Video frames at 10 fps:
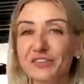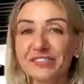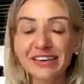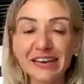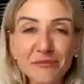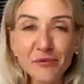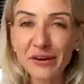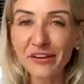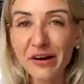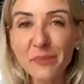sign up for
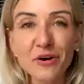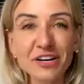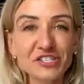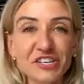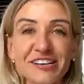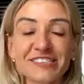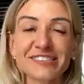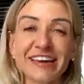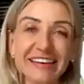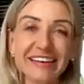one of our
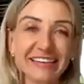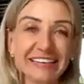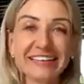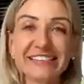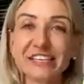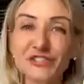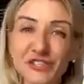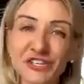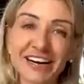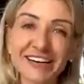projects and let's
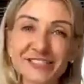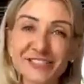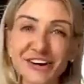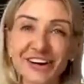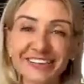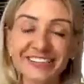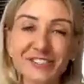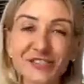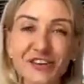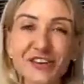get you guys
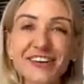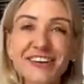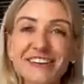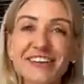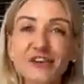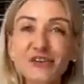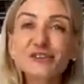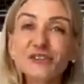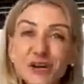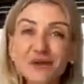started. So thank
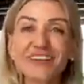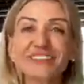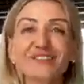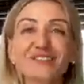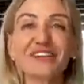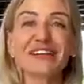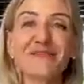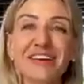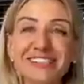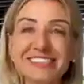you so much for
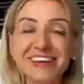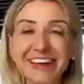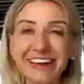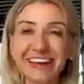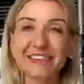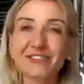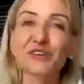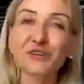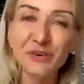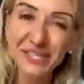joining me today. It's
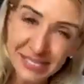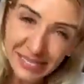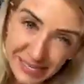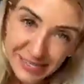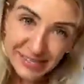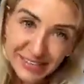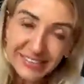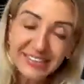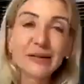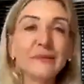not always
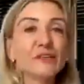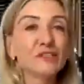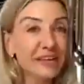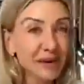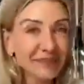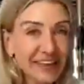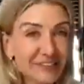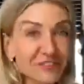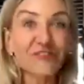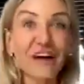easy to come
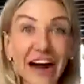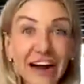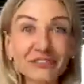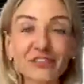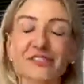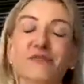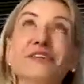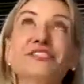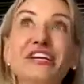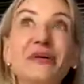alive at 5,
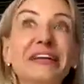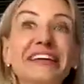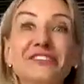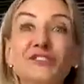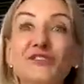especially when it's